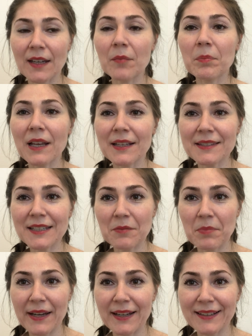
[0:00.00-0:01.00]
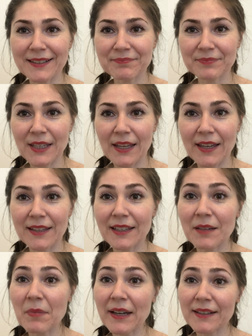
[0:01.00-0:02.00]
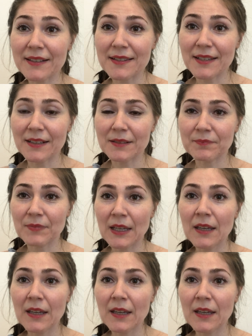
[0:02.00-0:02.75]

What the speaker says: A plastic bag and a magazine